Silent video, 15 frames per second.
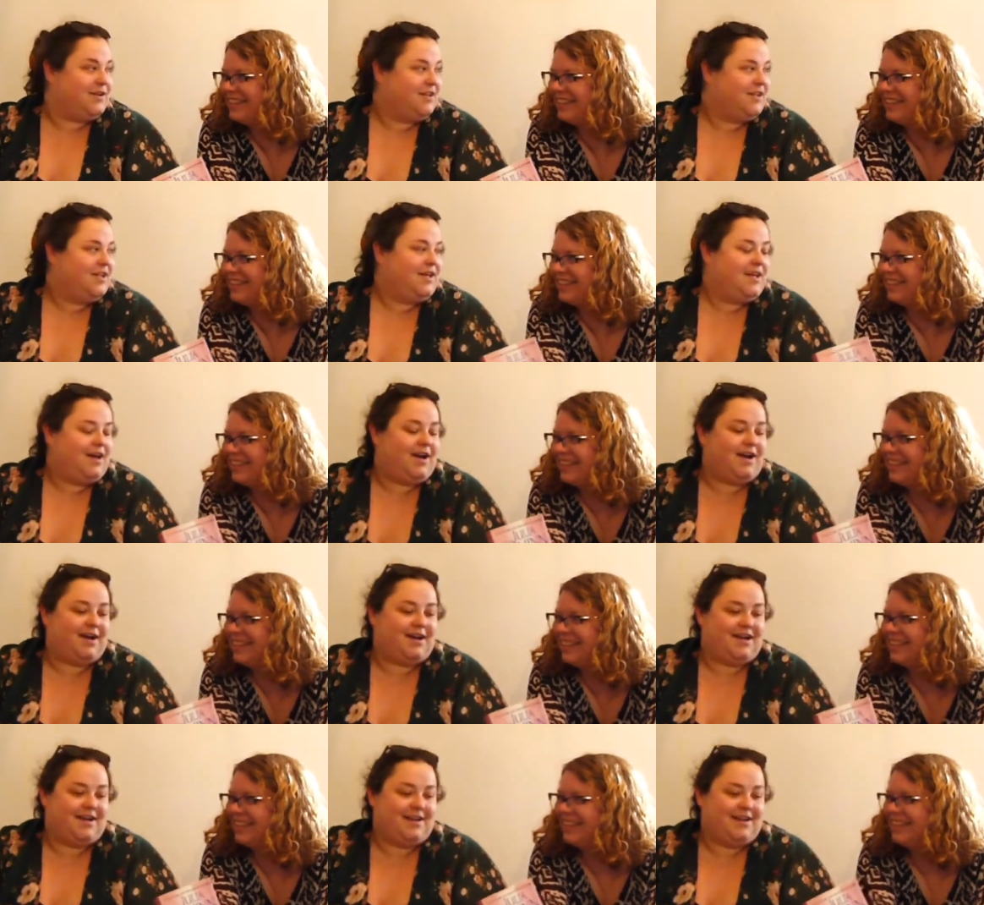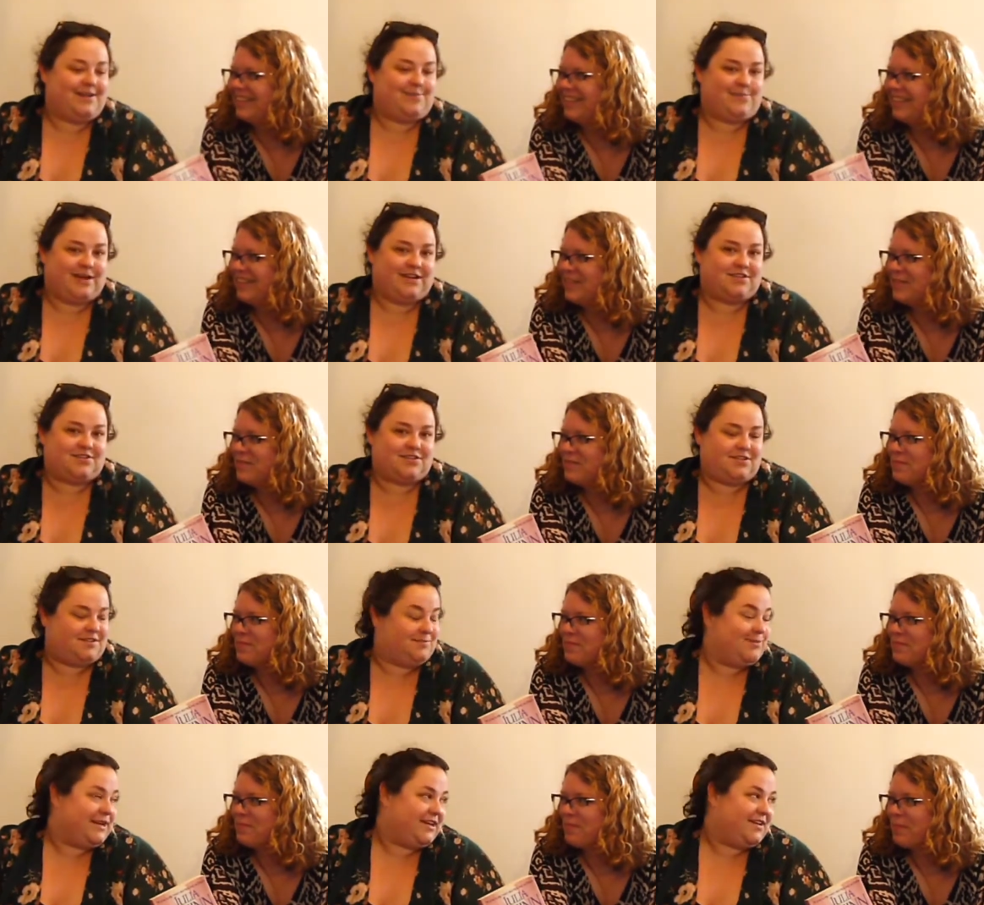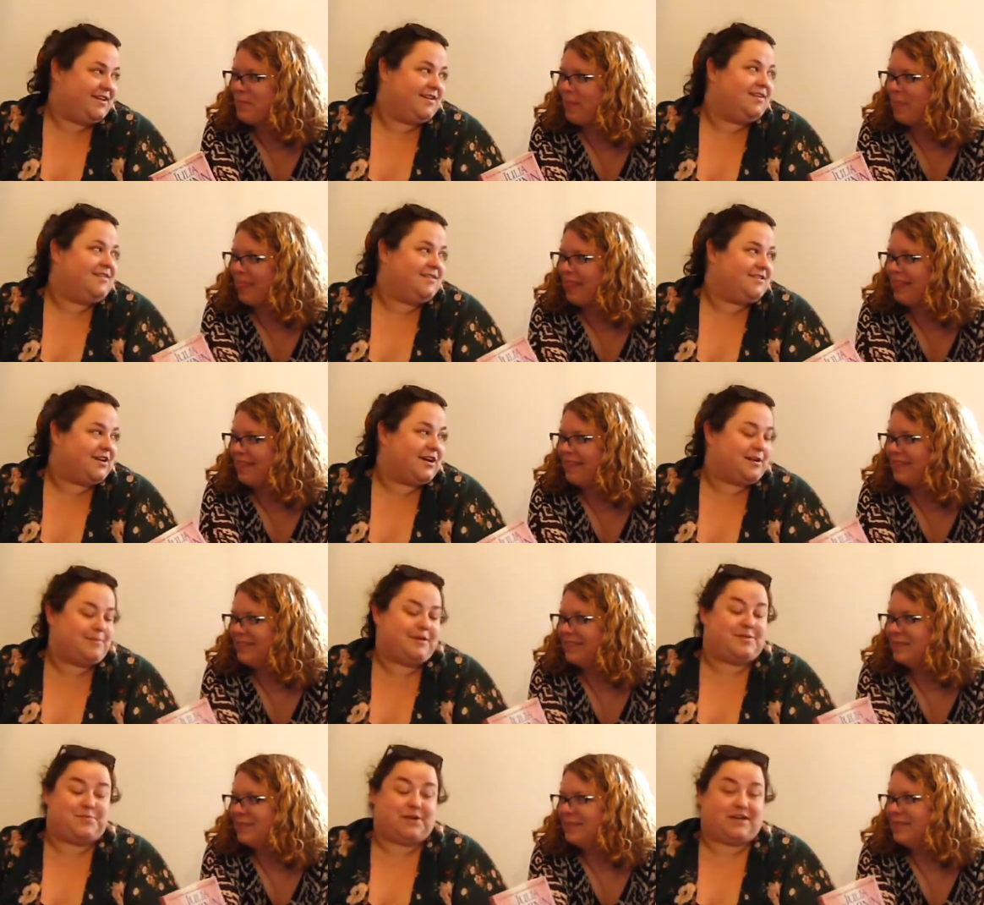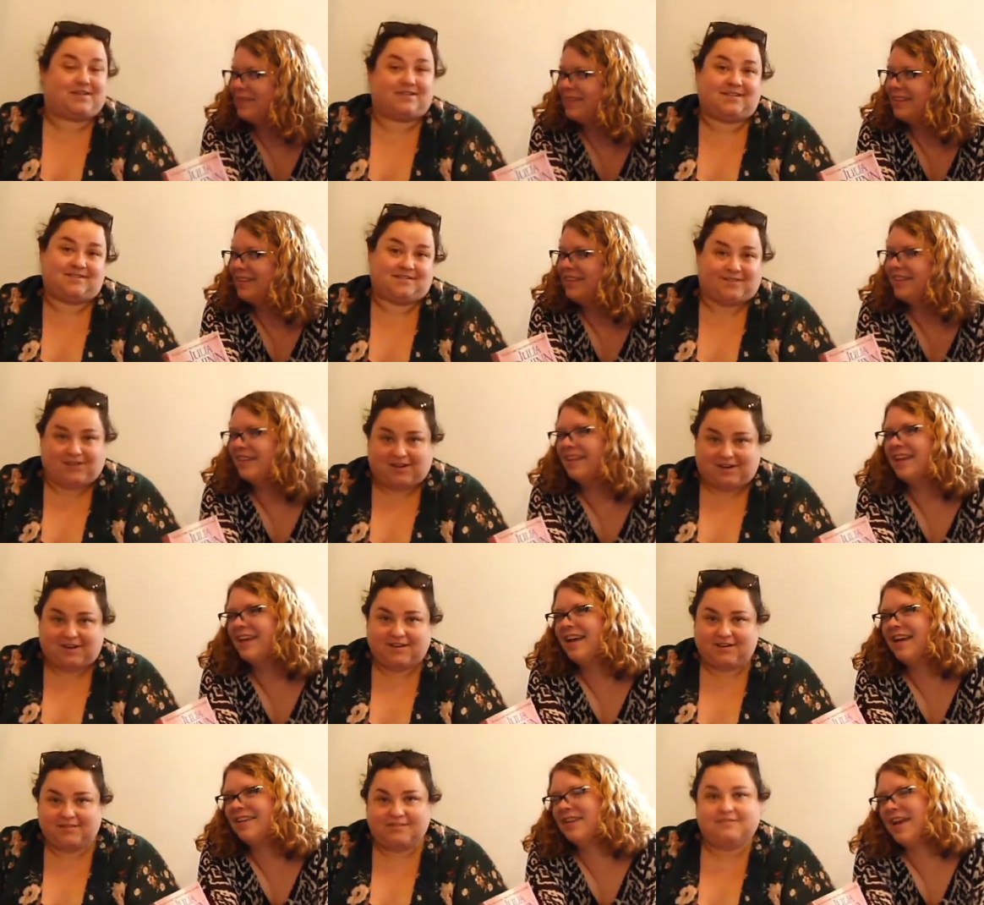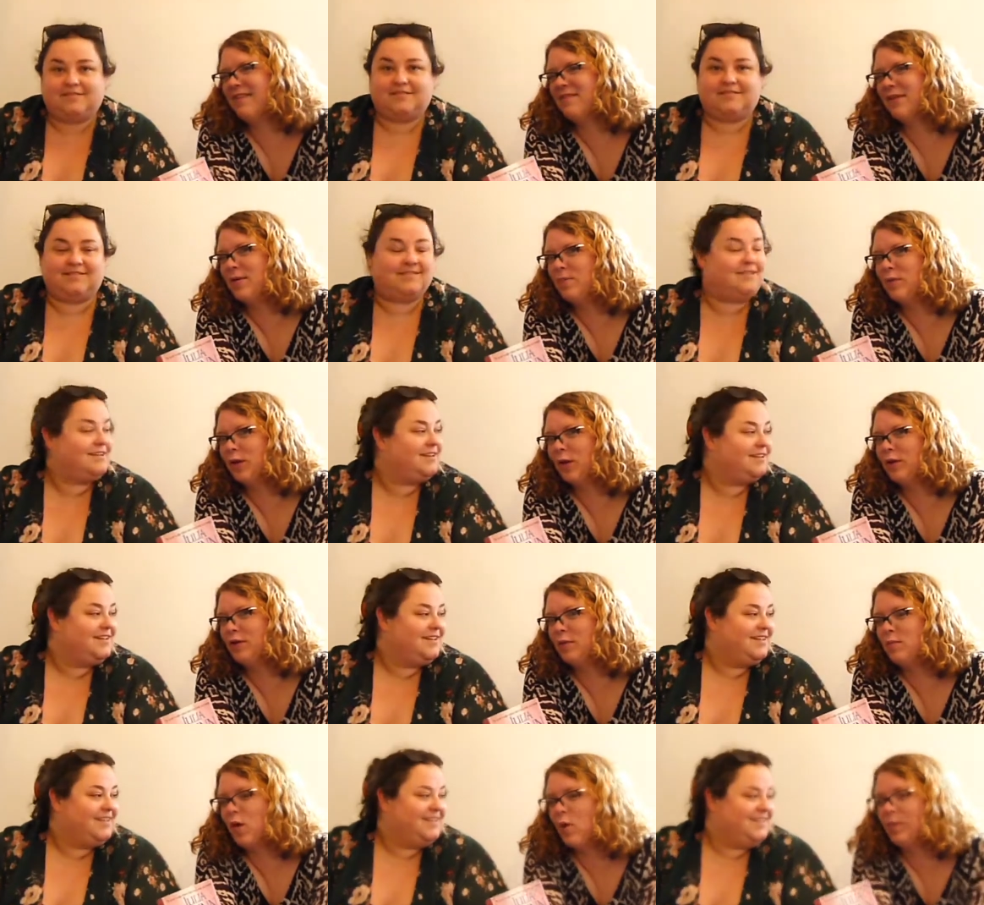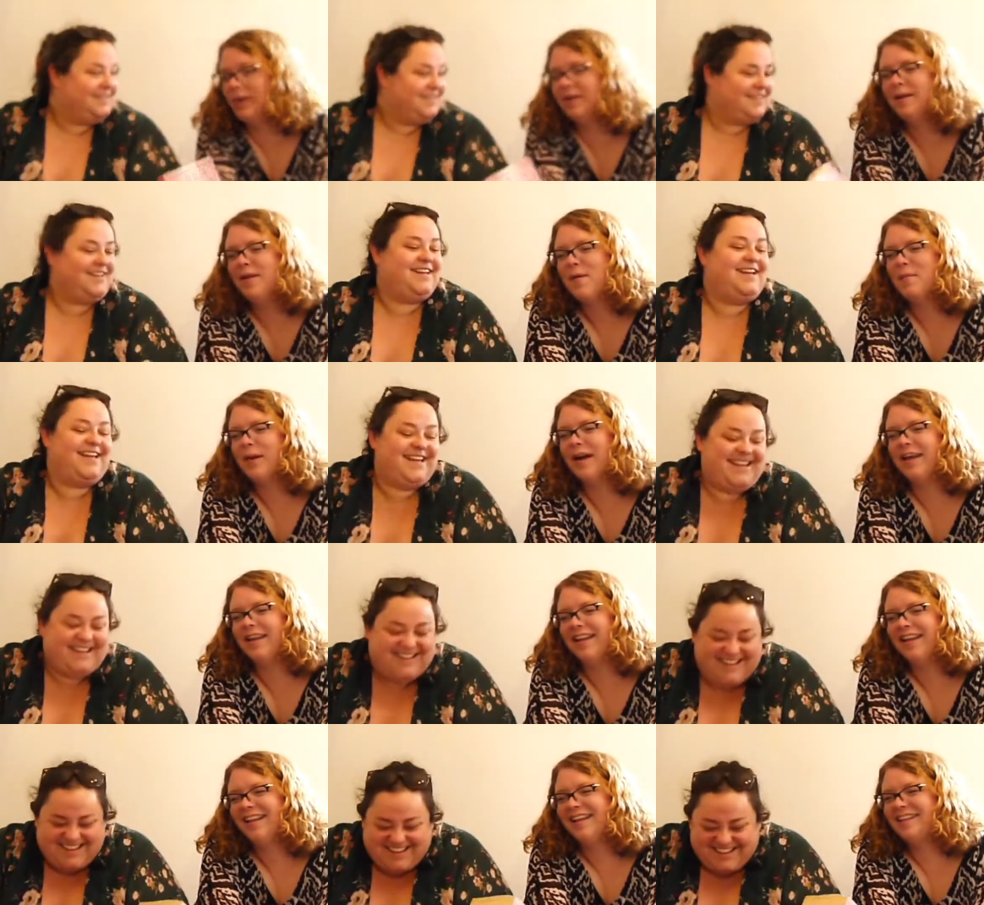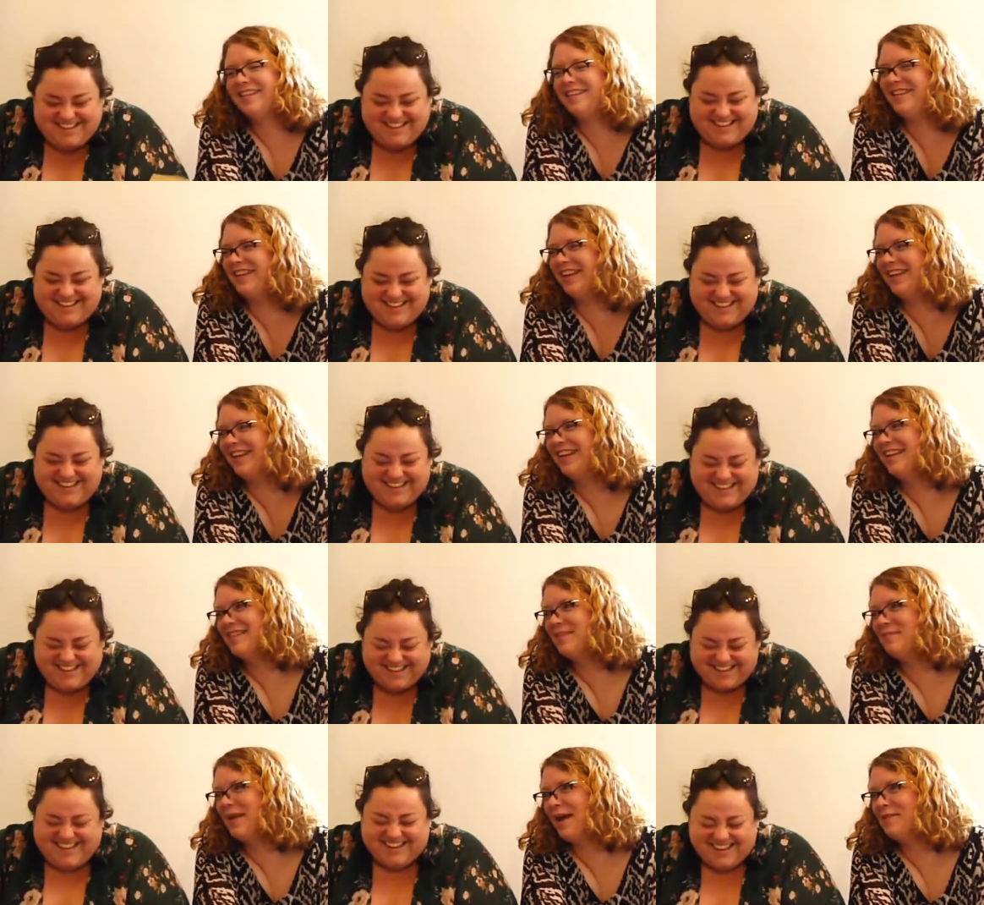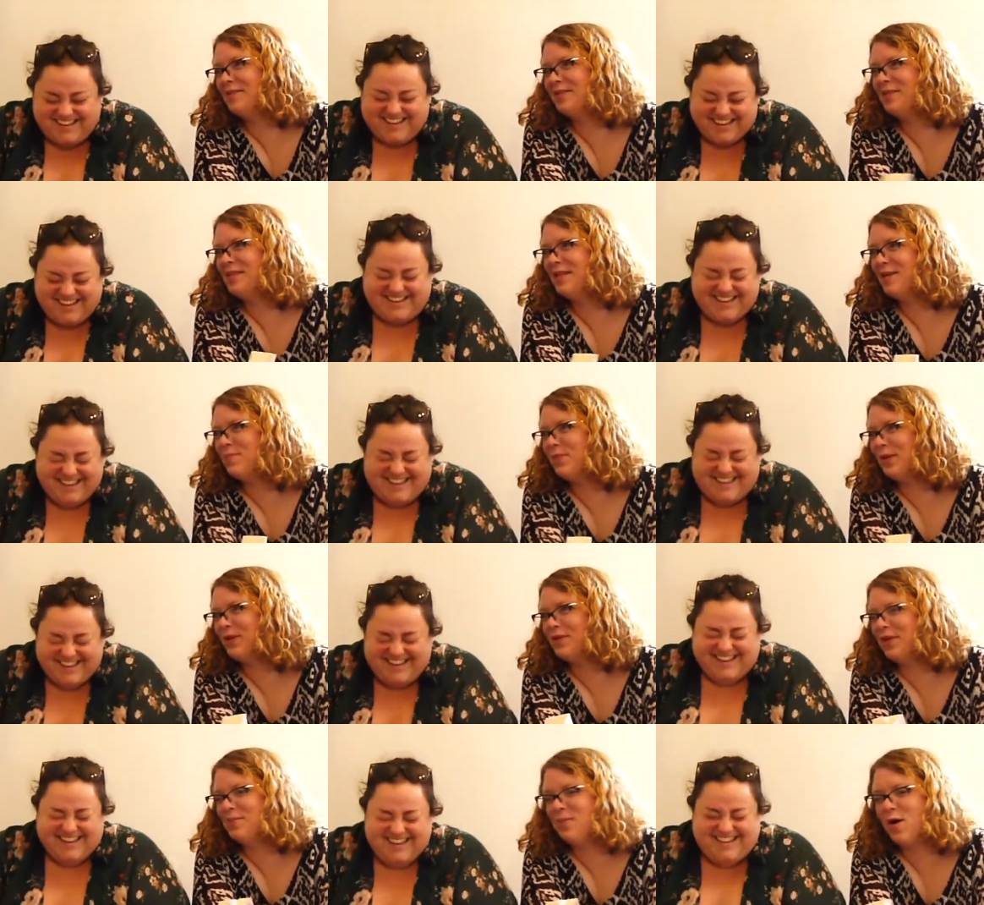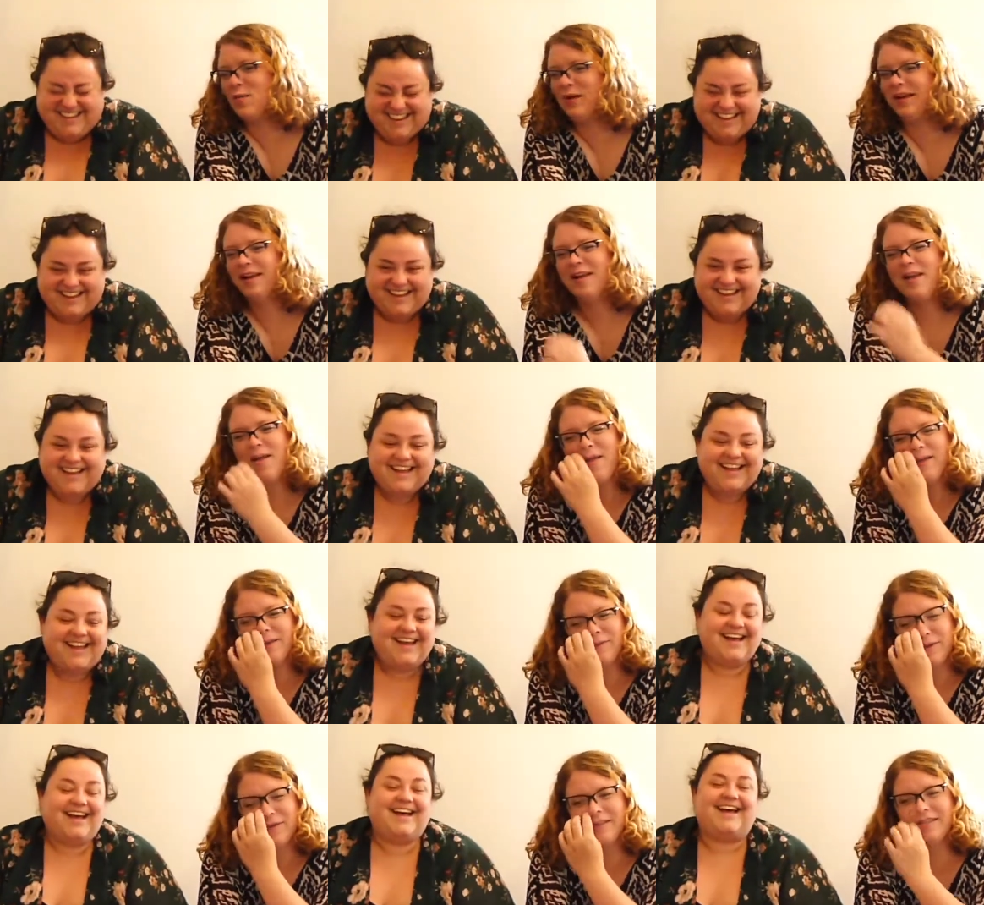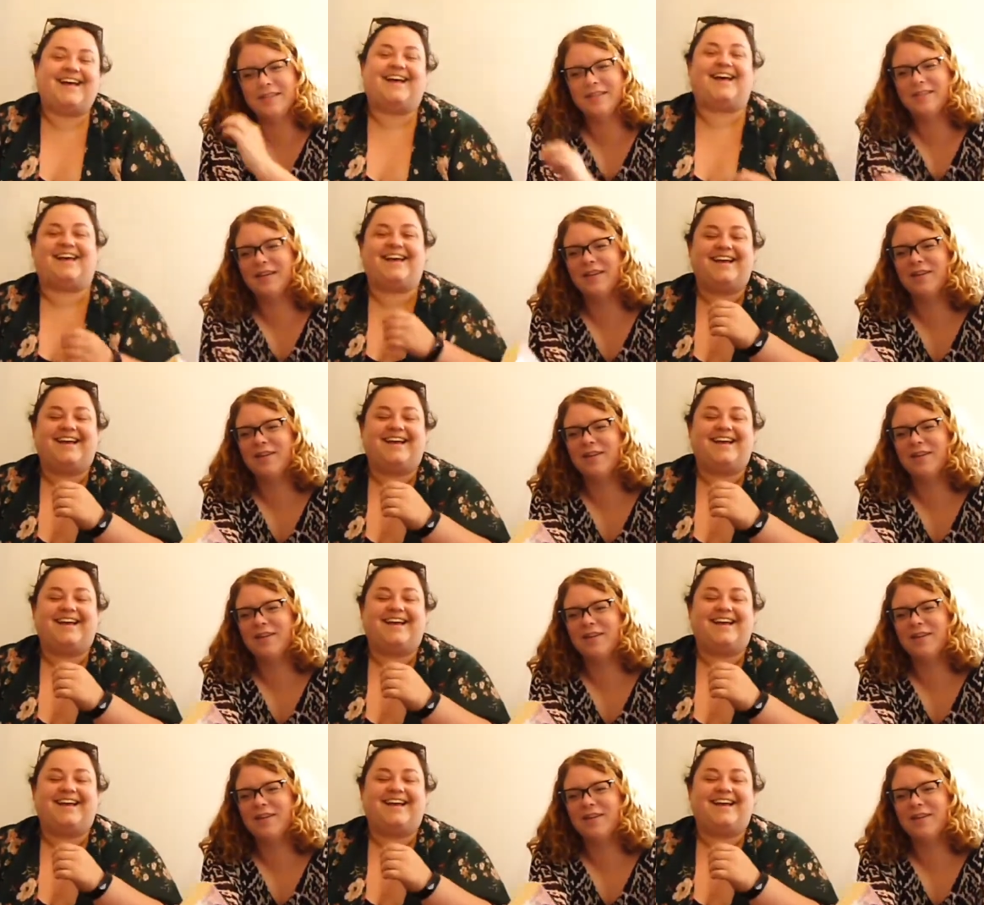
Speaker 1: uh, in which we talk about the Bridgertons a lot. having a
Speaker 2: Bridgerton moment, but sometimes you just need a Bridgerton moment. So this is a